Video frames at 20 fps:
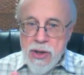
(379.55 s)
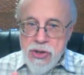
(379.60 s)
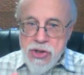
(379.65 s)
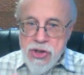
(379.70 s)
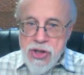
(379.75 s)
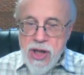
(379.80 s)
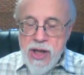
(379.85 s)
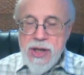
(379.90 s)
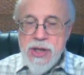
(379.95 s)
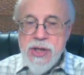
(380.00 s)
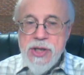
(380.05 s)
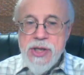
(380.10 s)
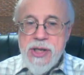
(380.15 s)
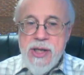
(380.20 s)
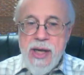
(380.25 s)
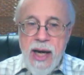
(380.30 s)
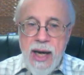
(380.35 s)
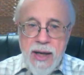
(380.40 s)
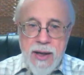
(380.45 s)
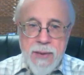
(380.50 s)
changes
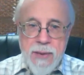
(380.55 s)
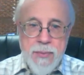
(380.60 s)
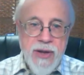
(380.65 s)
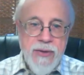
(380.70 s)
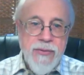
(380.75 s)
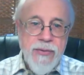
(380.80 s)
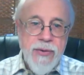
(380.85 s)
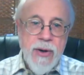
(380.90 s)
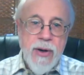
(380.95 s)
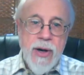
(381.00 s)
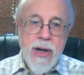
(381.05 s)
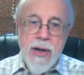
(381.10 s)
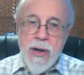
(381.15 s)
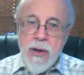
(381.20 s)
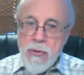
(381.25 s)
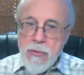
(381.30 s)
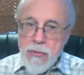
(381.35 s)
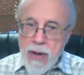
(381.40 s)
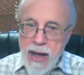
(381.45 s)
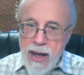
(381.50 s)
had to be very
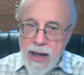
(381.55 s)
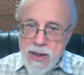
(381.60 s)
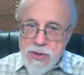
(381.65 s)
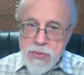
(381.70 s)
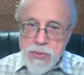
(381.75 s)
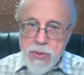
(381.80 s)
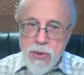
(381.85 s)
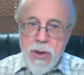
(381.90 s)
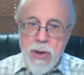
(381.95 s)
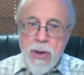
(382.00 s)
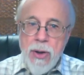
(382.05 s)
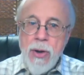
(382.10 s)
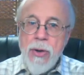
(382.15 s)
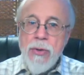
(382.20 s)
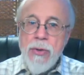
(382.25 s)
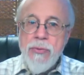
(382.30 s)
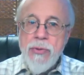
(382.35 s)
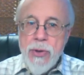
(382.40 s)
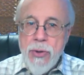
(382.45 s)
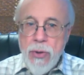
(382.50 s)
gradual
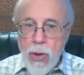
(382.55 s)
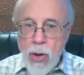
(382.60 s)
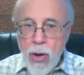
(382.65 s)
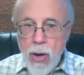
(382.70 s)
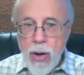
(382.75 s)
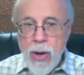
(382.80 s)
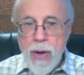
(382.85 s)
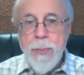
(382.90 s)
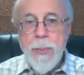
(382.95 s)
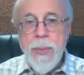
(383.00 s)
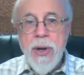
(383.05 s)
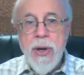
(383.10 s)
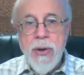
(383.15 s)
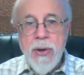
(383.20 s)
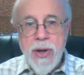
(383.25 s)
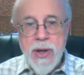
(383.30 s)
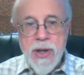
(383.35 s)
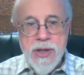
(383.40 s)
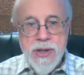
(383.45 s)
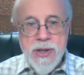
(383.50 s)
over long
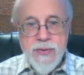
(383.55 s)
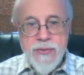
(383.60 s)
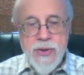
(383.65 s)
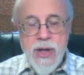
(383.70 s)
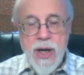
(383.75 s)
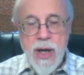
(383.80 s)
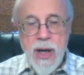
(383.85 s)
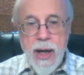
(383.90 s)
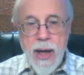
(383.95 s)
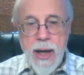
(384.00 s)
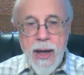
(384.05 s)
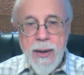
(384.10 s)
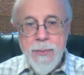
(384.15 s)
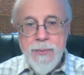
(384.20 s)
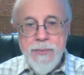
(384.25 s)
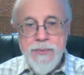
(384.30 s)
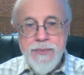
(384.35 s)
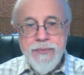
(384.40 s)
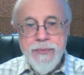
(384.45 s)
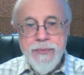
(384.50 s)
periods of time.